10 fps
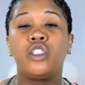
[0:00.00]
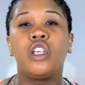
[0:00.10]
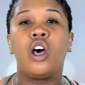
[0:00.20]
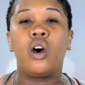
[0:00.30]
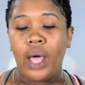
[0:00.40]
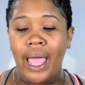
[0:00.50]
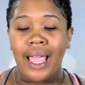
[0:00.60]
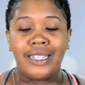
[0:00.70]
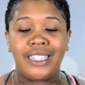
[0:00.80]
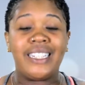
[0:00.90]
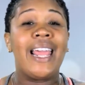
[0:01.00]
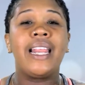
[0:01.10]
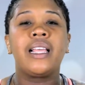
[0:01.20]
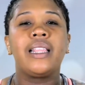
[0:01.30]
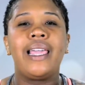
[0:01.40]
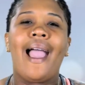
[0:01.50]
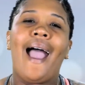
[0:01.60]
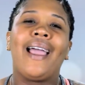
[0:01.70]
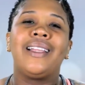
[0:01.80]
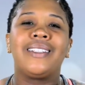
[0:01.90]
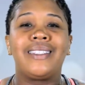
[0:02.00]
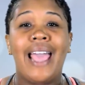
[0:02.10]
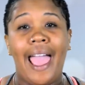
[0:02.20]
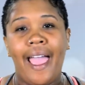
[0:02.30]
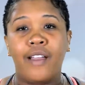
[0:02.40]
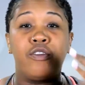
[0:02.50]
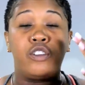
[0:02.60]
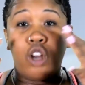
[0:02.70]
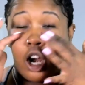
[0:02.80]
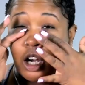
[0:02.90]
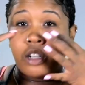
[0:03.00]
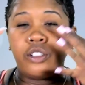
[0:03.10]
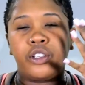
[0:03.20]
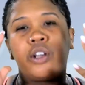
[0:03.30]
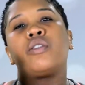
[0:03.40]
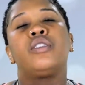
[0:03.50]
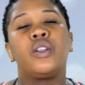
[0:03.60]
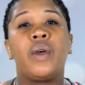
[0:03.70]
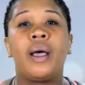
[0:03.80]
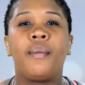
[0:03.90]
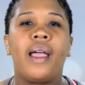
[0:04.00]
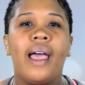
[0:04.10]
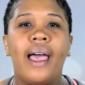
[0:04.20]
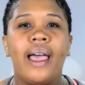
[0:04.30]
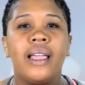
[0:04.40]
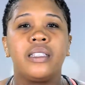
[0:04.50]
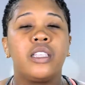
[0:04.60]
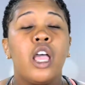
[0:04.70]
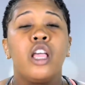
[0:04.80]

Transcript: So genetically, I just have darker circles around my eyes,